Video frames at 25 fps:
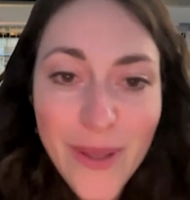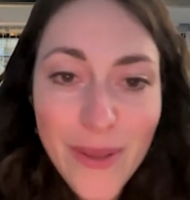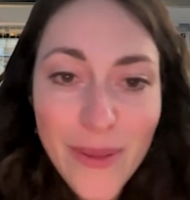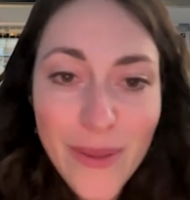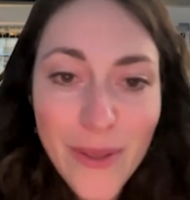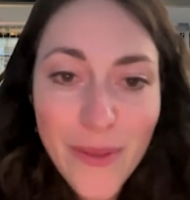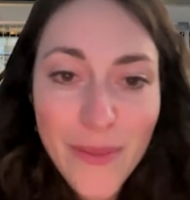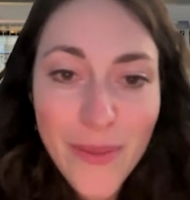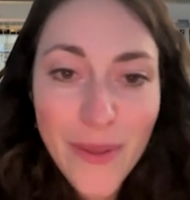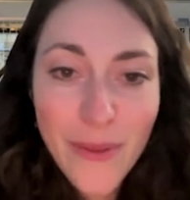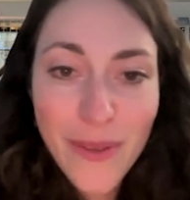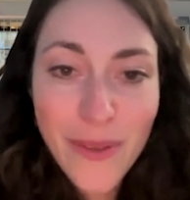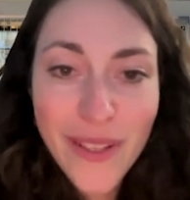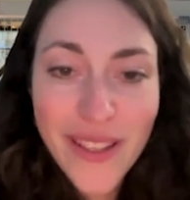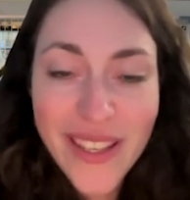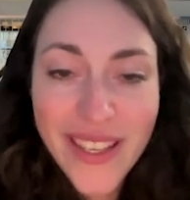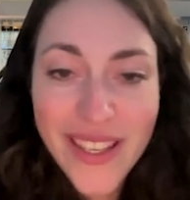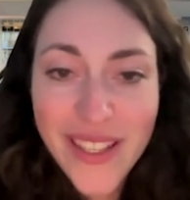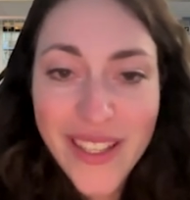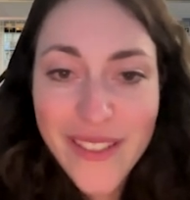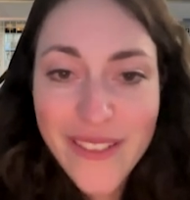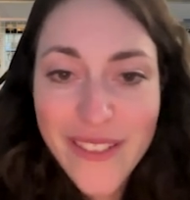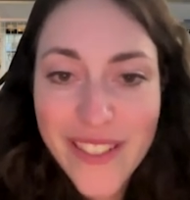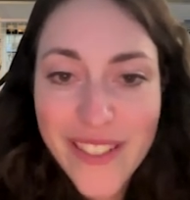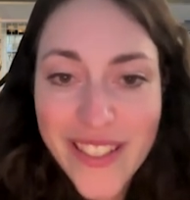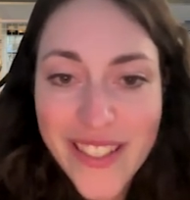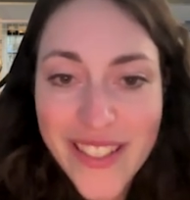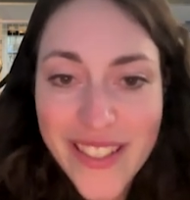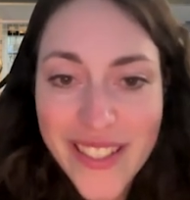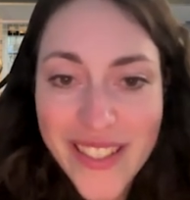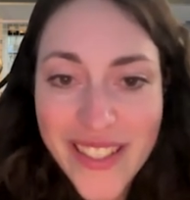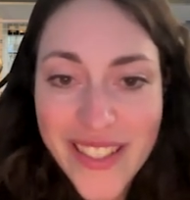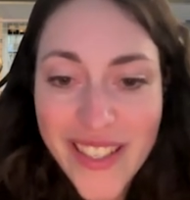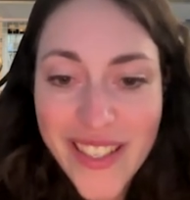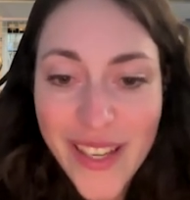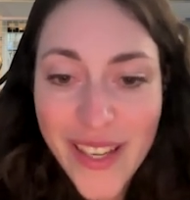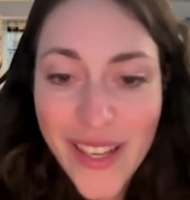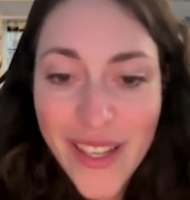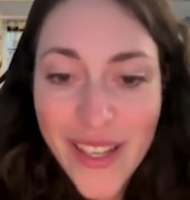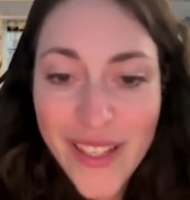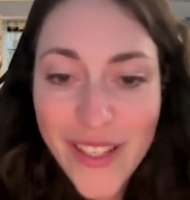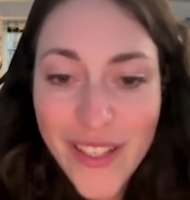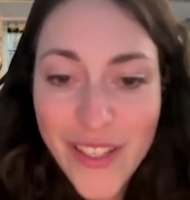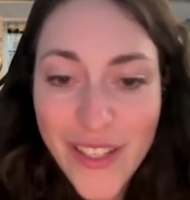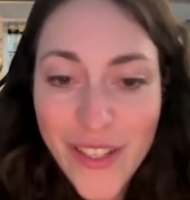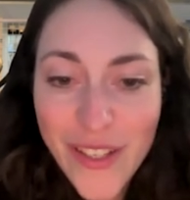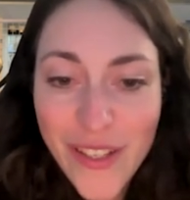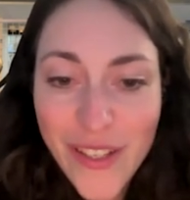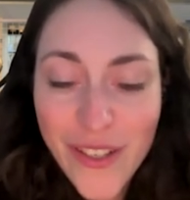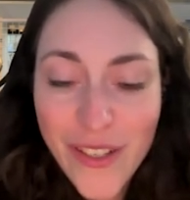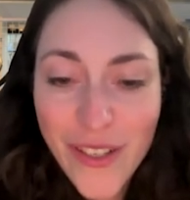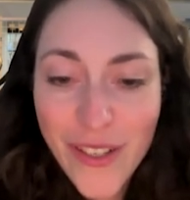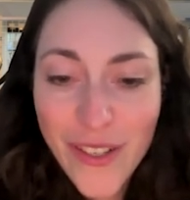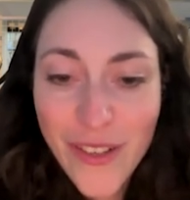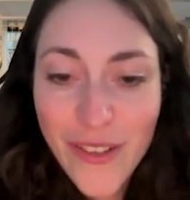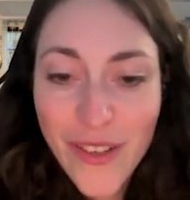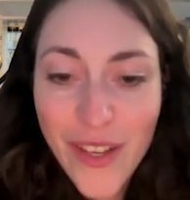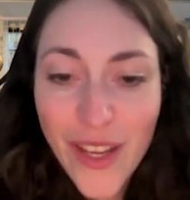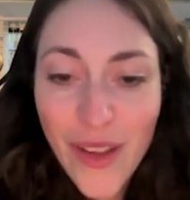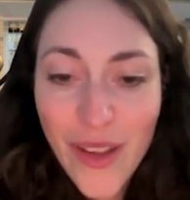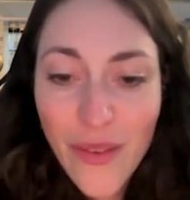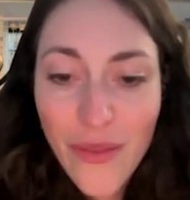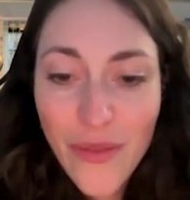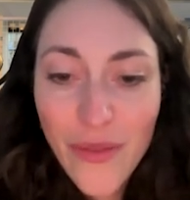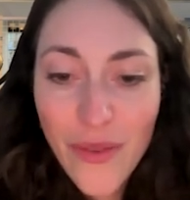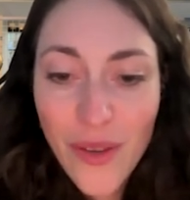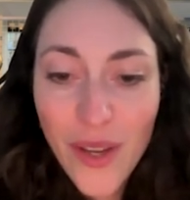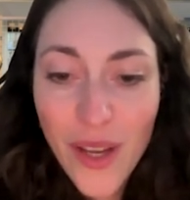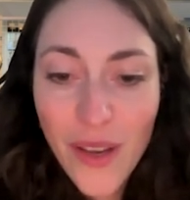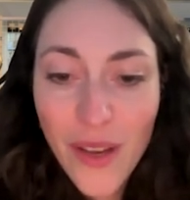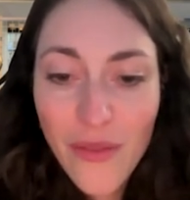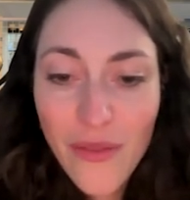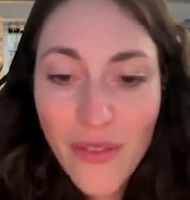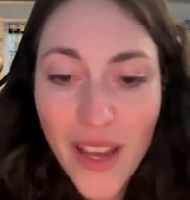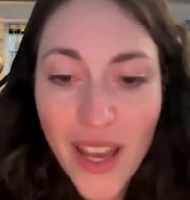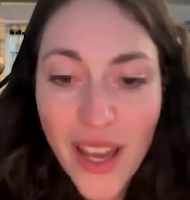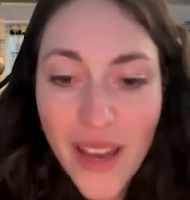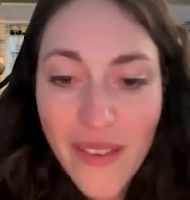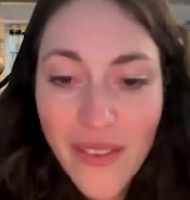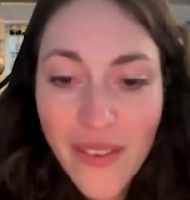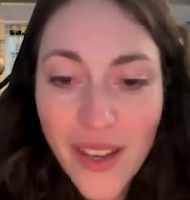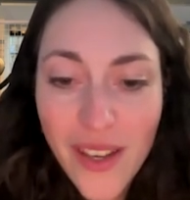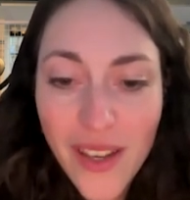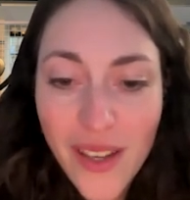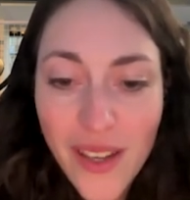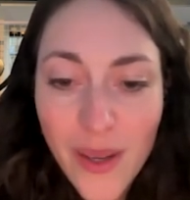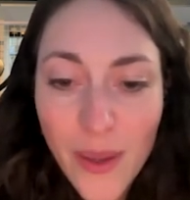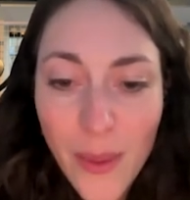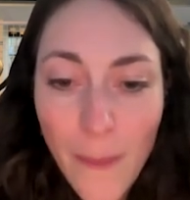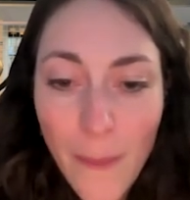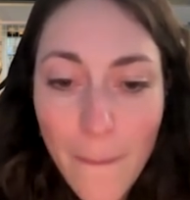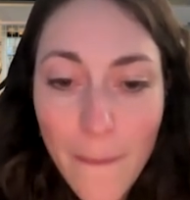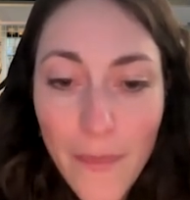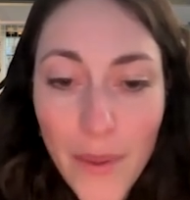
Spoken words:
we would be really interested to know if you have ever